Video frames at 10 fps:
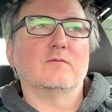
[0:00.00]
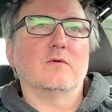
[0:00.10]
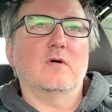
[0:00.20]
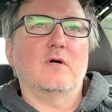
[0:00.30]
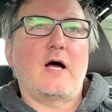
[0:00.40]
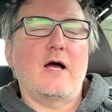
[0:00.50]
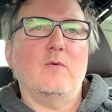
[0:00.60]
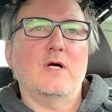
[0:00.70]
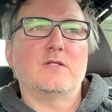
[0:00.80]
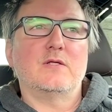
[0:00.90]
Well,
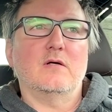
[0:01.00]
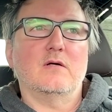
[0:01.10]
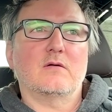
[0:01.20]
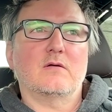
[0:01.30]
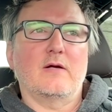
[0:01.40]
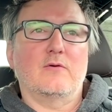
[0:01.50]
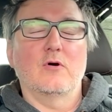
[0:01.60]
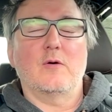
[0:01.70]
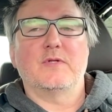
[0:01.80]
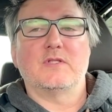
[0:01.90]
I
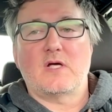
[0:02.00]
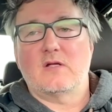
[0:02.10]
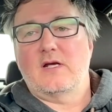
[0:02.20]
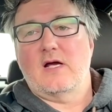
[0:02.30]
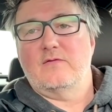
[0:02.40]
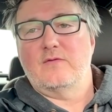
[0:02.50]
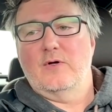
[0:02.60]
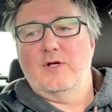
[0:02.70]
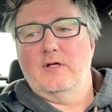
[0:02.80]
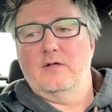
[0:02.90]
grew up in Southern
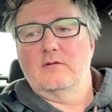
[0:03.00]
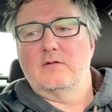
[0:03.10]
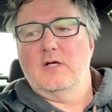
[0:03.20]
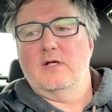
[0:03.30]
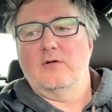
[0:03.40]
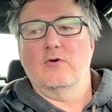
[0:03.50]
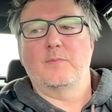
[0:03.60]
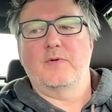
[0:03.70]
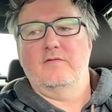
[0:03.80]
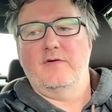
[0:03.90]
California
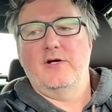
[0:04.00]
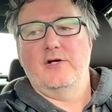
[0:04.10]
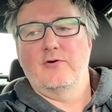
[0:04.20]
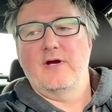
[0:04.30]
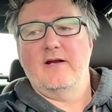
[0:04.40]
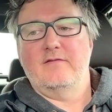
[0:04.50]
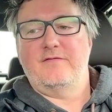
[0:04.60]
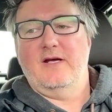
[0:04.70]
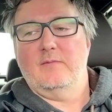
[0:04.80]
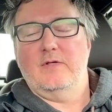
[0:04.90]
and grew up in a very
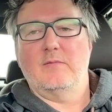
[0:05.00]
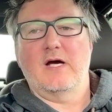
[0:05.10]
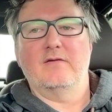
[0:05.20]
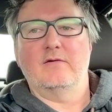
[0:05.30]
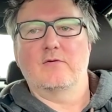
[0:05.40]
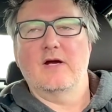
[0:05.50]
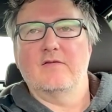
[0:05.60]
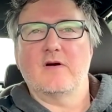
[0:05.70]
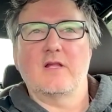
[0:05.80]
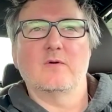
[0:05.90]
creative family. My
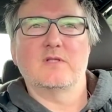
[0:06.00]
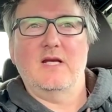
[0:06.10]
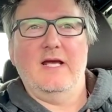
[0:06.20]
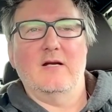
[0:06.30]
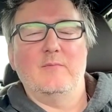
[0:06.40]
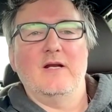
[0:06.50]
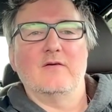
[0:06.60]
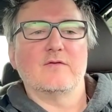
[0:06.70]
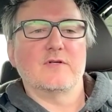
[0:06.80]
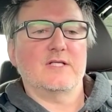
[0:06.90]
grandfather was an
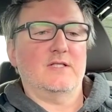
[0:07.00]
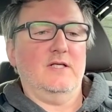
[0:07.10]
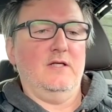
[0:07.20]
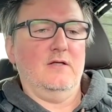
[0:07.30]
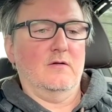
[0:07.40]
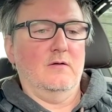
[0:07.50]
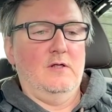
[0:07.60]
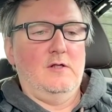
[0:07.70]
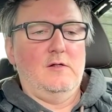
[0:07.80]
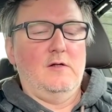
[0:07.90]
animator for Disney
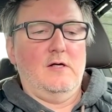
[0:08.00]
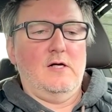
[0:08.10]
and